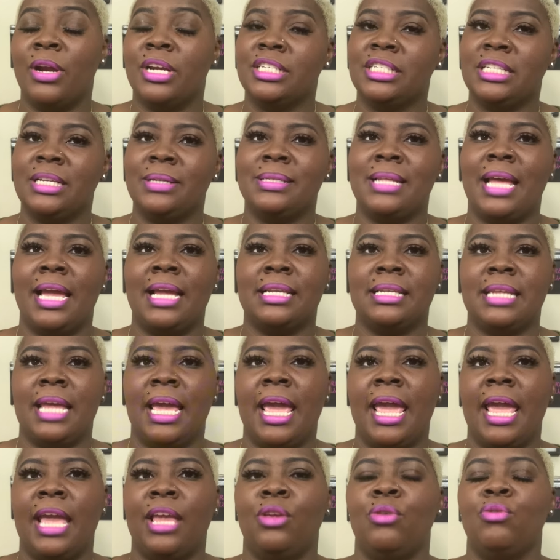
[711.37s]
And she's like,
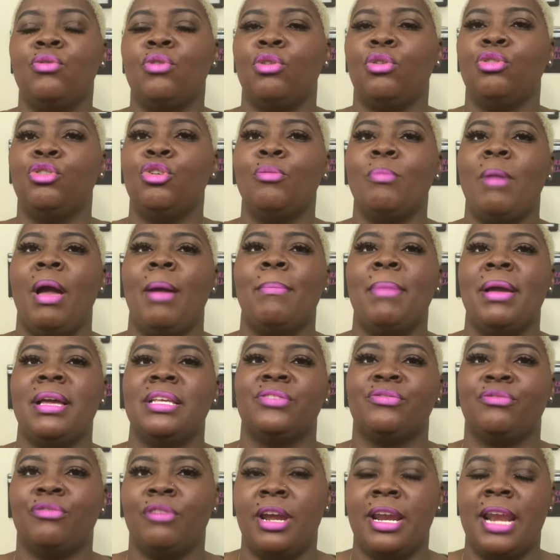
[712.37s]
Dag, you know, you my
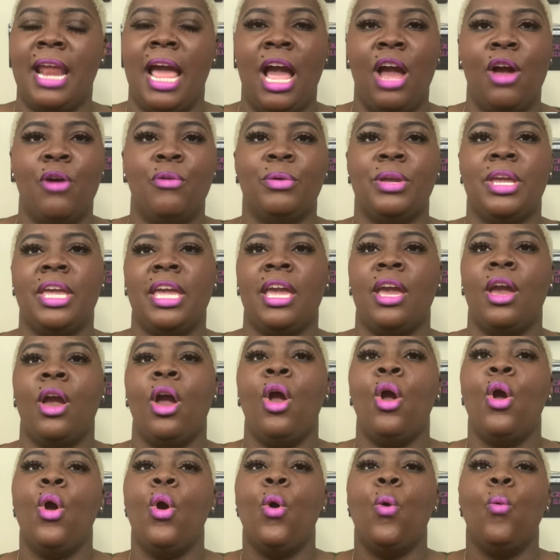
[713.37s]
best friend. I don't care
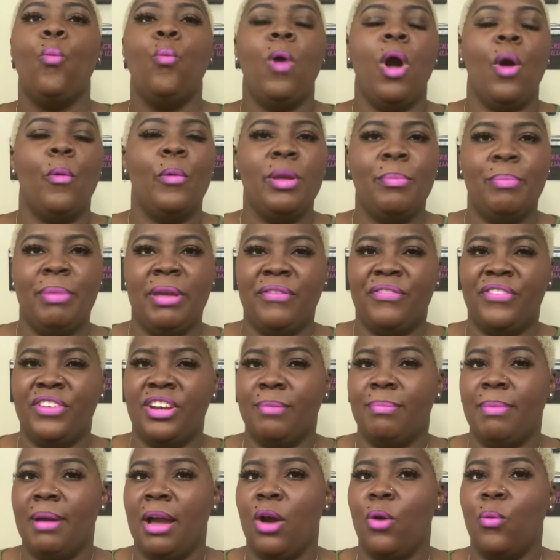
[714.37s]
what we beefing
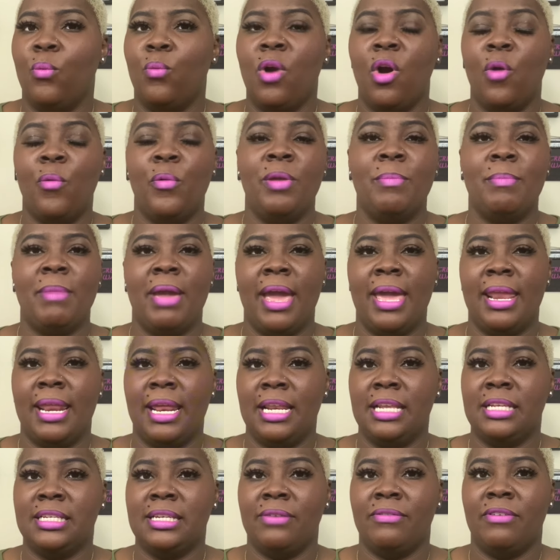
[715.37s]
about, what we mad at
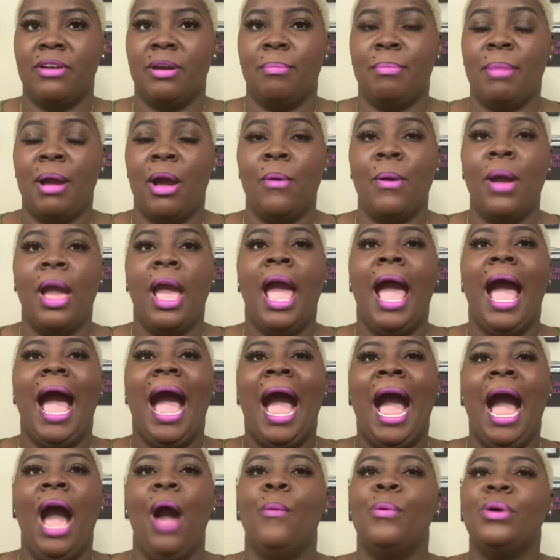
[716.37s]
each other about.
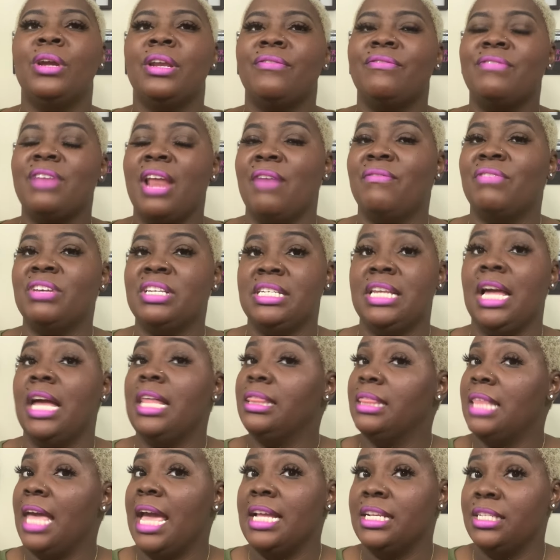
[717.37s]
I would have never
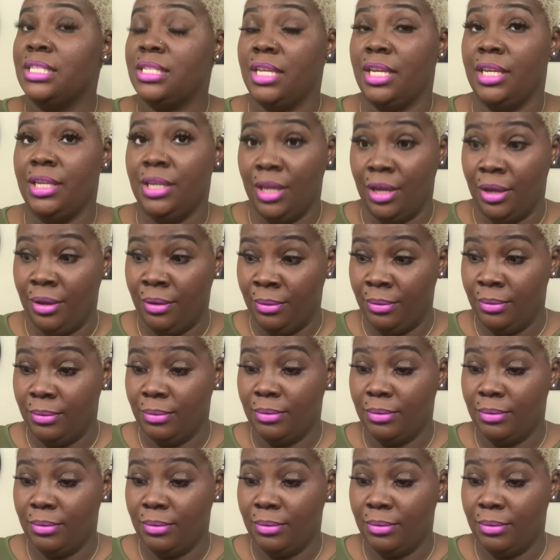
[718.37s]
done that to you.